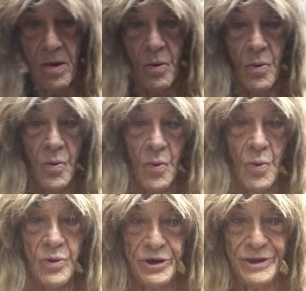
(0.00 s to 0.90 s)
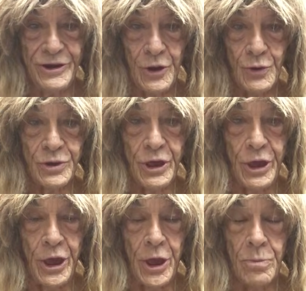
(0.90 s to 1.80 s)
Okie
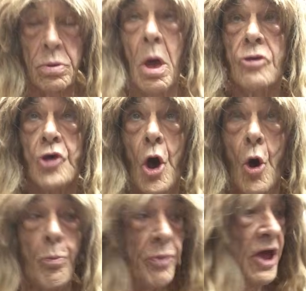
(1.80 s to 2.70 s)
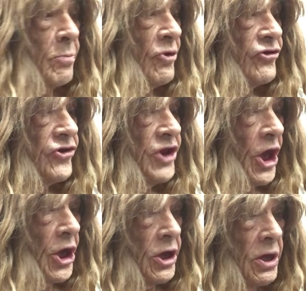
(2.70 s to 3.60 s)
dokie. So, big
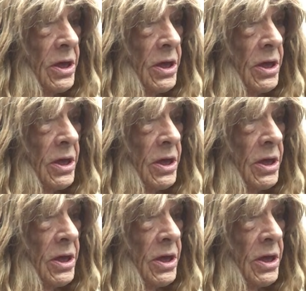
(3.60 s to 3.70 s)
mistake.